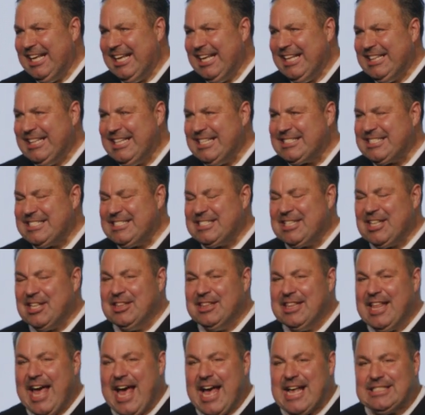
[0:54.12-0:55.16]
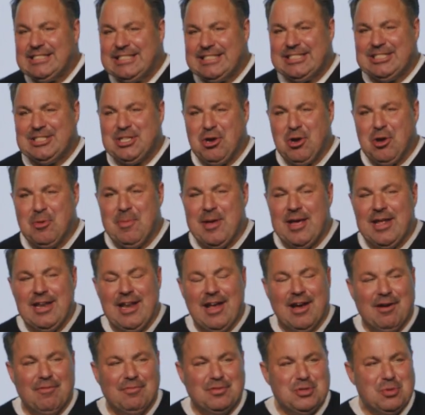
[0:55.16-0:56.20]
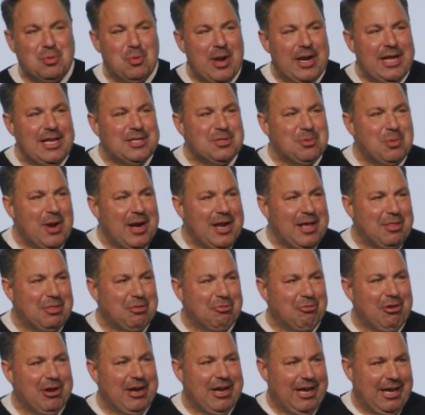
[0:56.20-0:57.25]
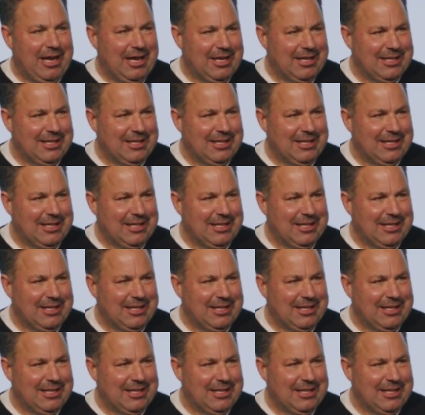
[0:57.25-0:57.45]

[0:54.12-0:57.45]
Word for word: This is the last sermon of 2023.